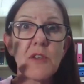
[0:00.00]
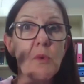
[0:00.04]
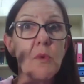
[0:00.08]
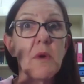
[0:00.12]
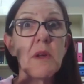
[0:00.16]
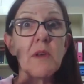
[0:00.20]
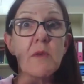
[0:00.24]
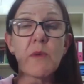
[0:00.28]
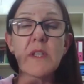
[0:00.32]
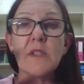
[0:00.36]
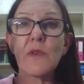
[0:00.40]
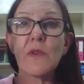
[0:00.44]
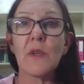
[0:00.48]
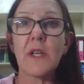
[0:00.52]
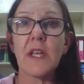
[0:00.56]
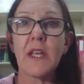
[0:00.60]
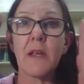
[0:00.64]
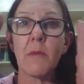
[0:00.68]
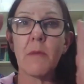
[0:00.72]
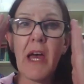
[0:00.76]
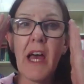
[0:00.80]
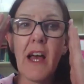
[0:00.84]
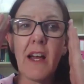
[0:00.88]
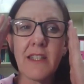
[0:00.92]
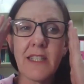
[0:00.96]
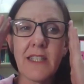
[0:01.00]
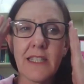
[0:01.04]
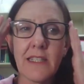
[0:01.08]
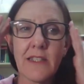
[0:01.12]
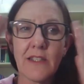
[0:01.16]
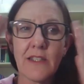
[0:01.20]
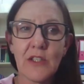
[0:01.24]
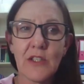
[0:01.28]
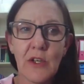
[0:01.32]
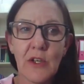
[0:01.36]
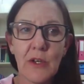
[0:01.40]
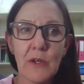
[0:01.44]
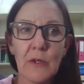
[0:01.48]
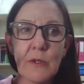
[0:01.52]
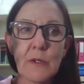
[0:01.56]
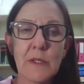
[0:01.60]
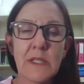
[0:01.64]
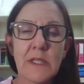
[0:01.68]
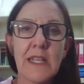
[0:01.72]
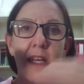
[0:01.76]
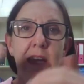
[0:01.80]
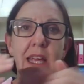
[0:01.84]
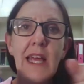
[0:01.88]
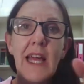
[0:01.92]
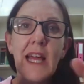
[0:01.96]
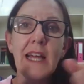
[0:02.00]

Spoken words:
when we're talking about hunting turtles.